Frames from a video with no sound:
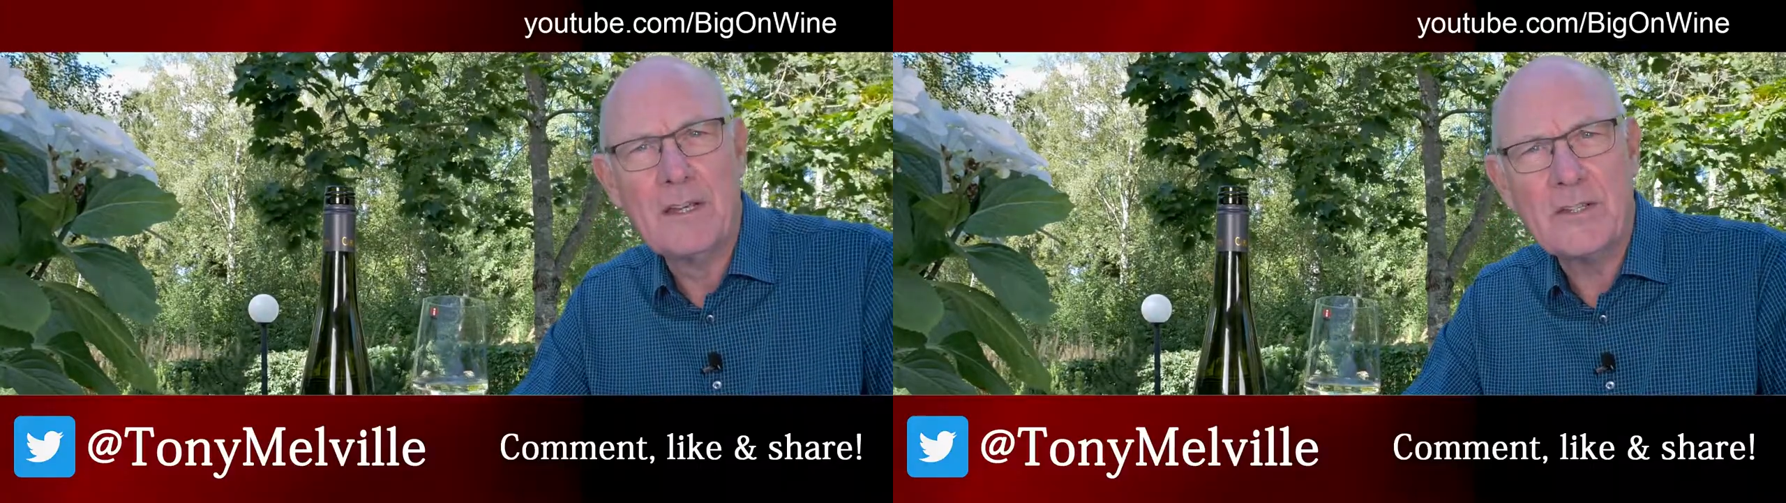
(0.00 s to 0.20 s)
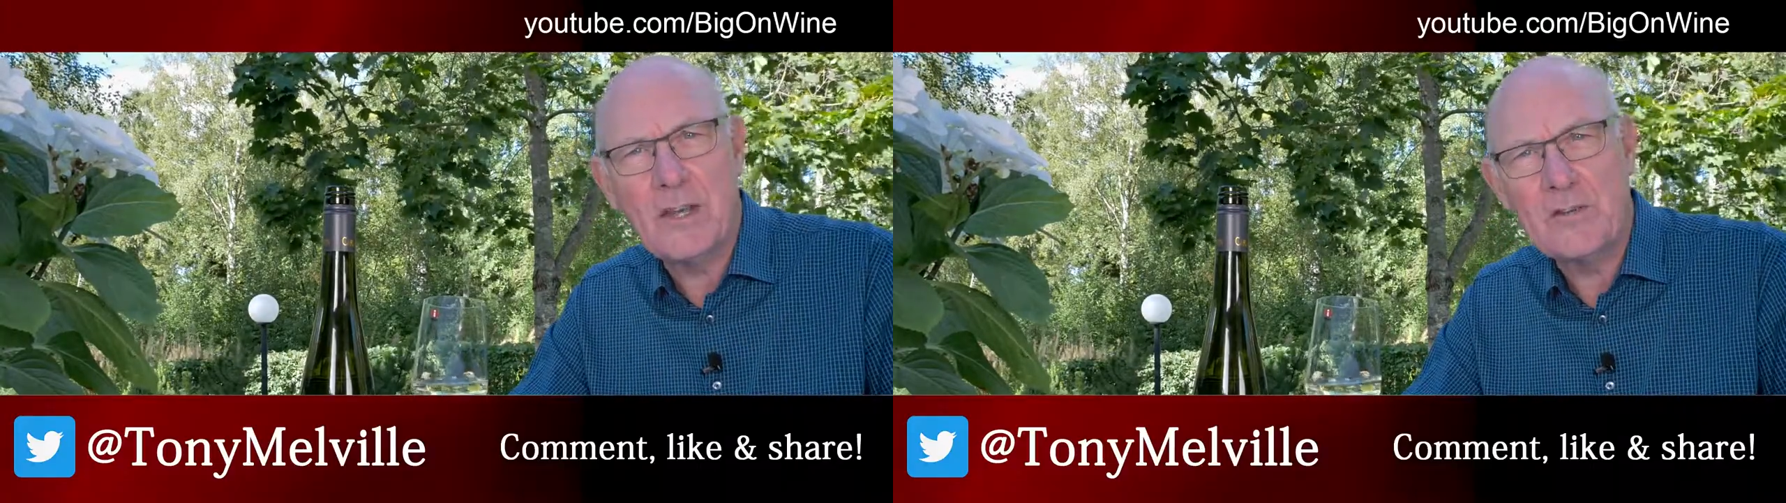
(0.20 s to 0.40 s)

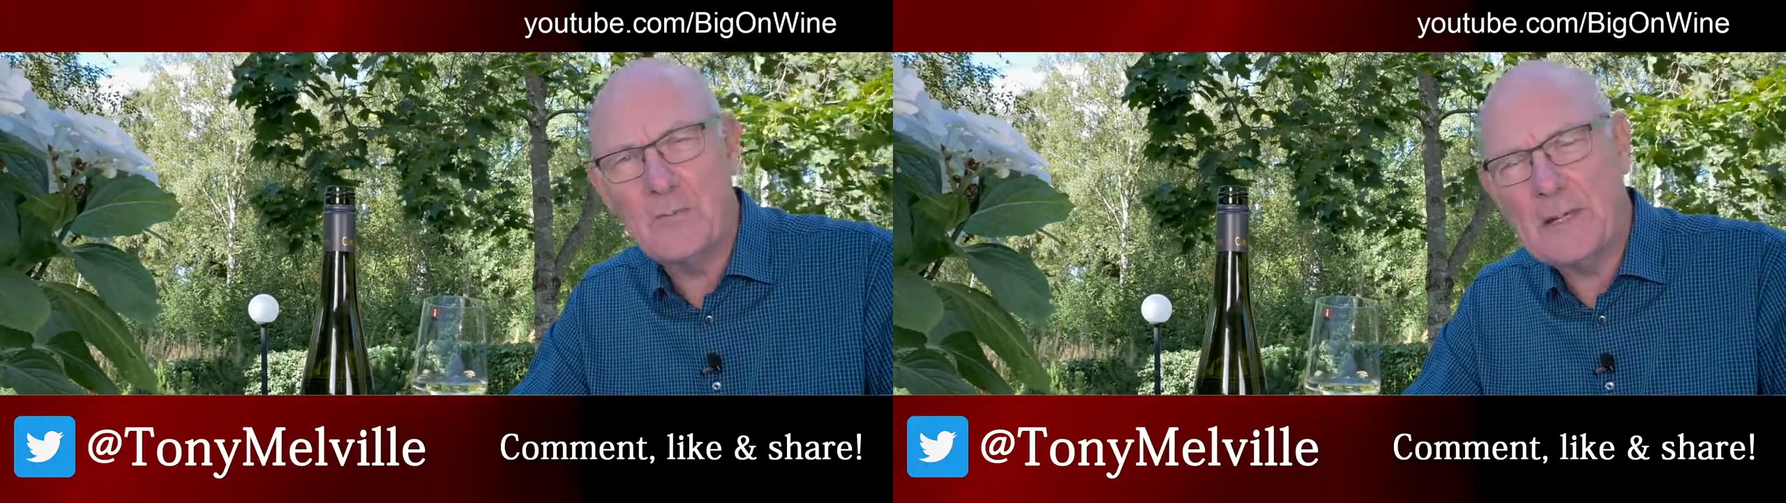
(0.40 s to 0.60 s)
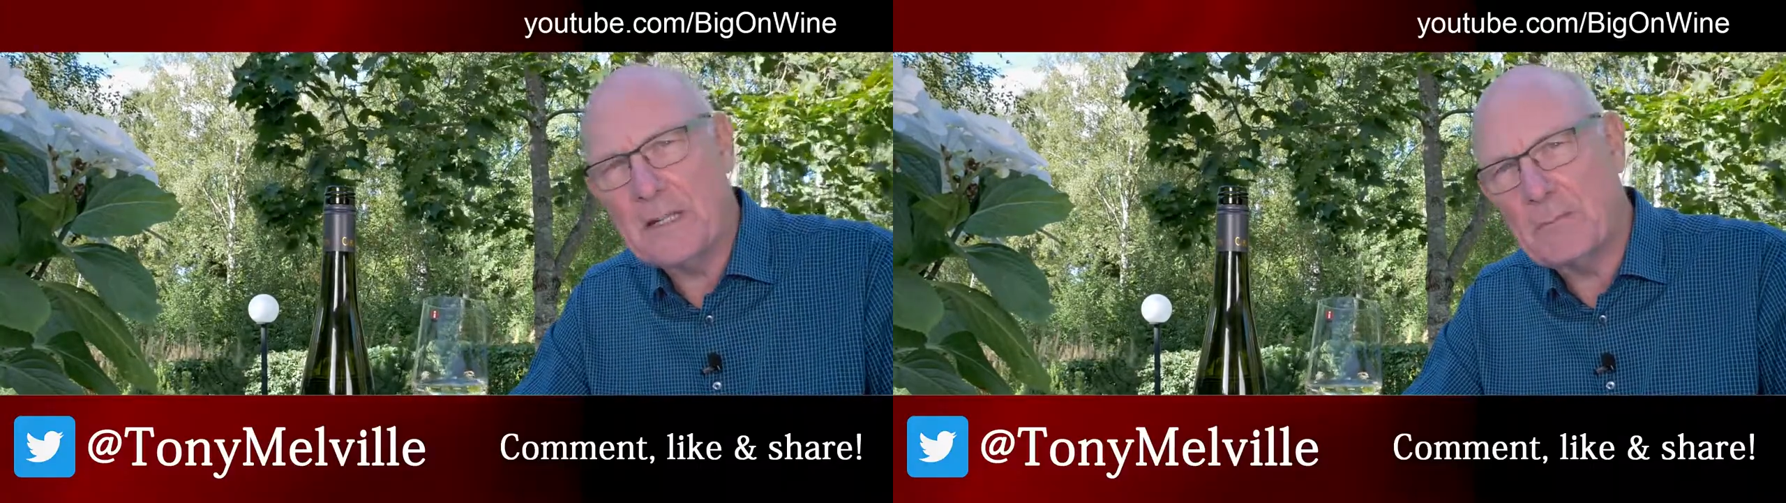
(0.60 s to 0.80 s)

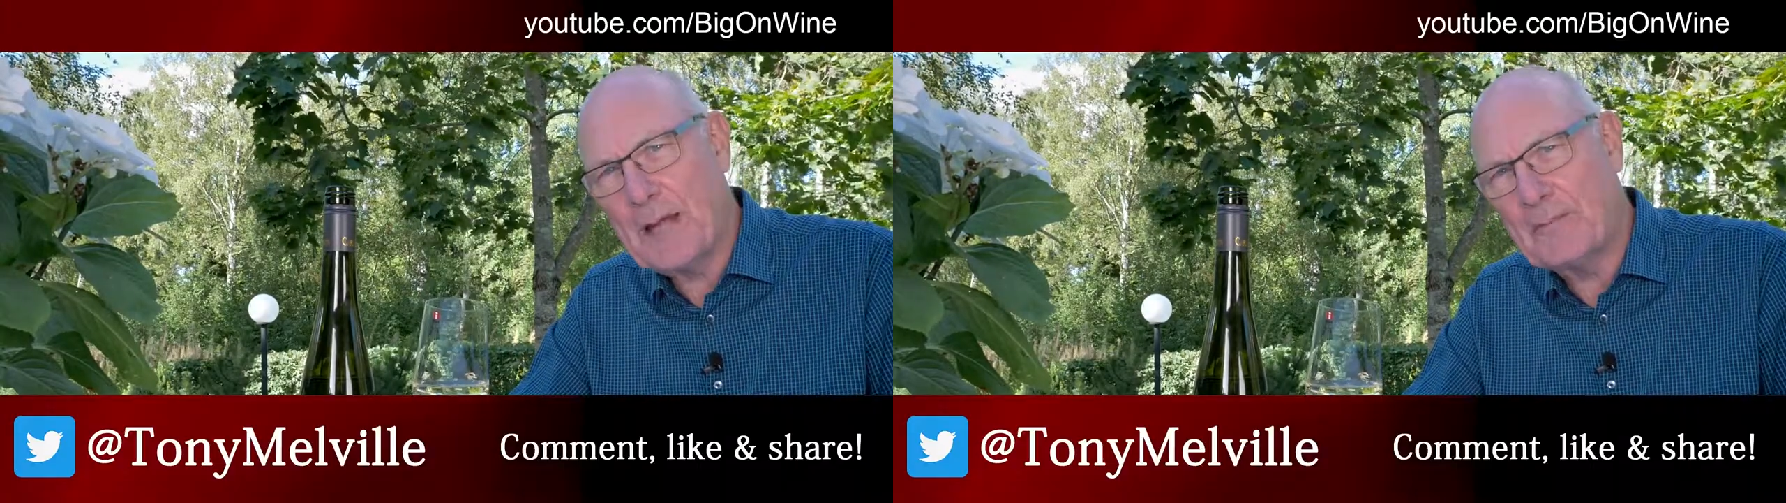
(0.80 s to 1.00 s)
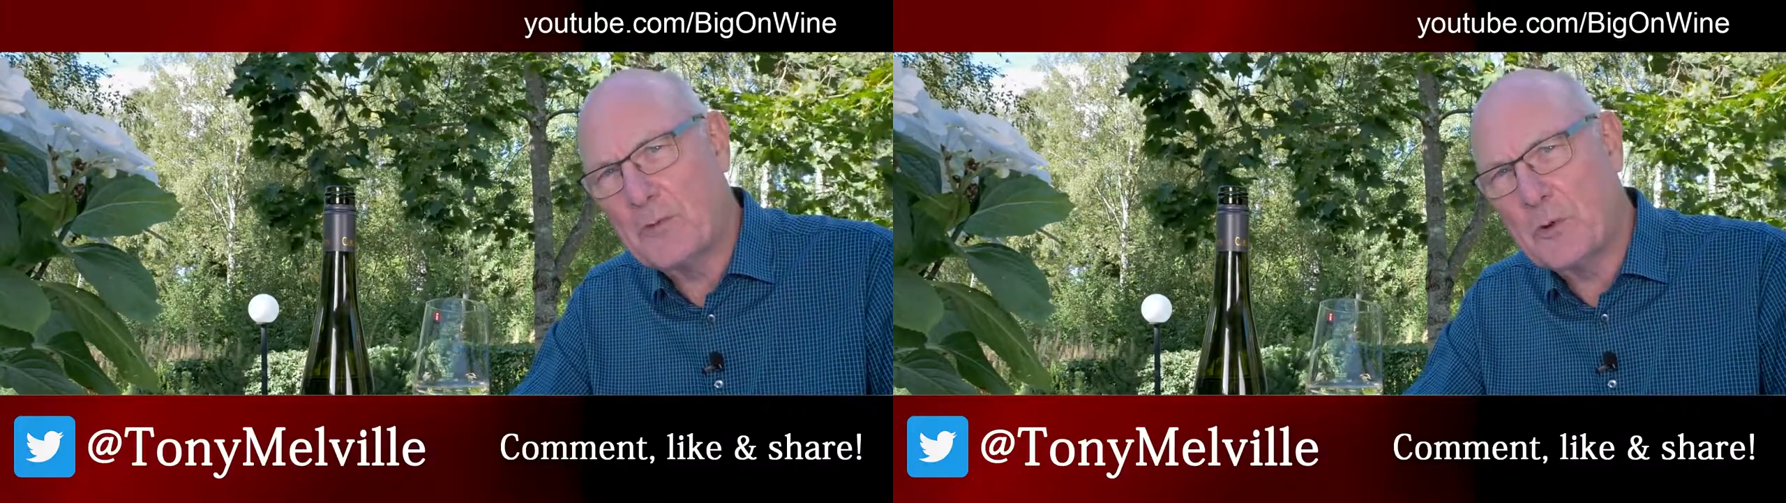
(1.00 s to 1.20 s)
social media
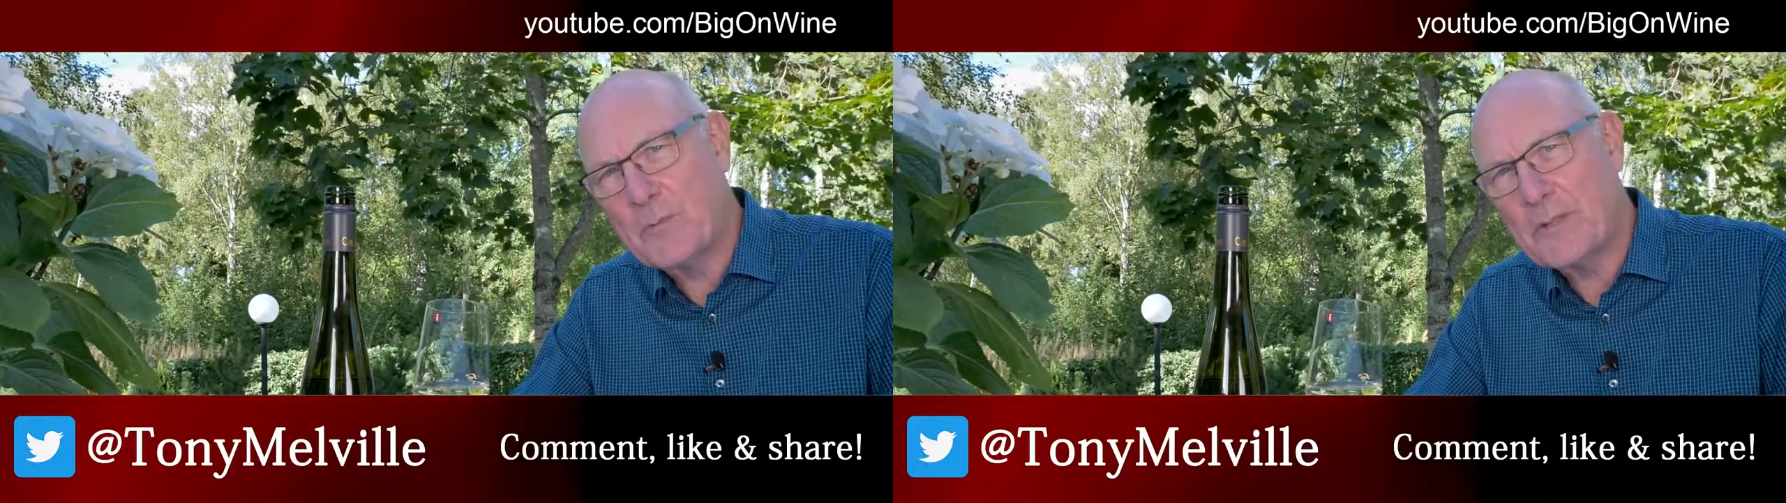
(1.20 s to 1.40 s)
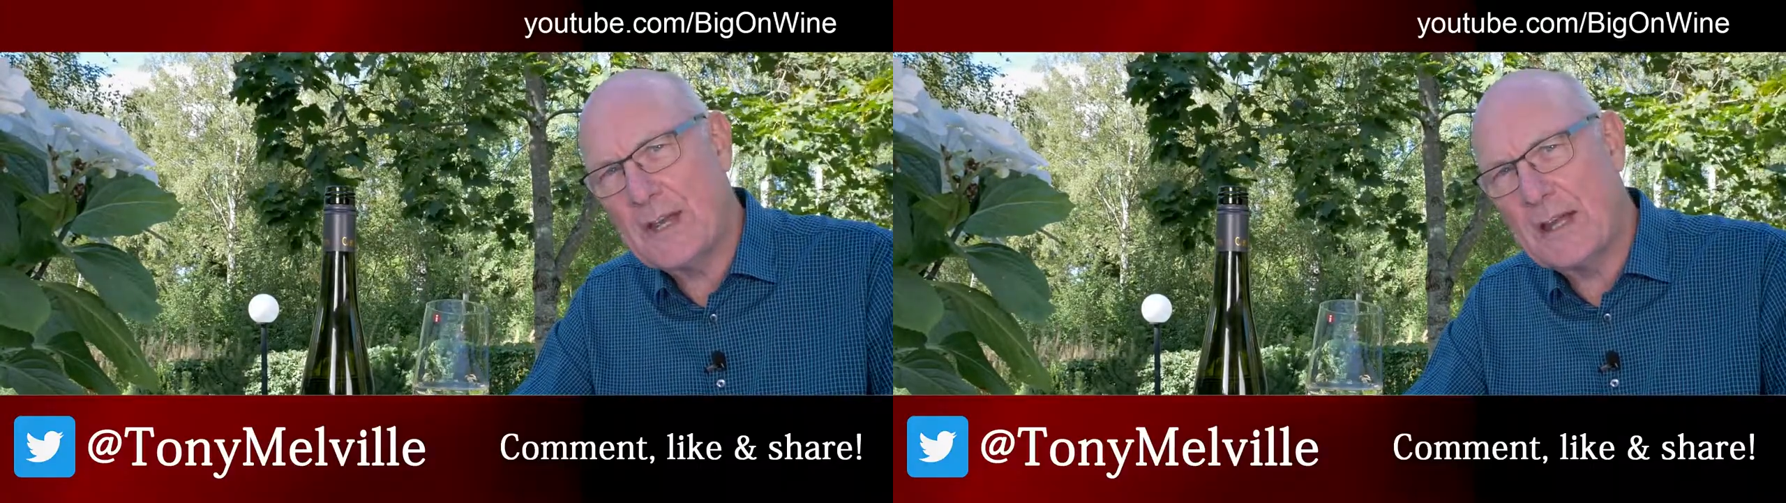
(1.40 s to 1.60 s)
platforms,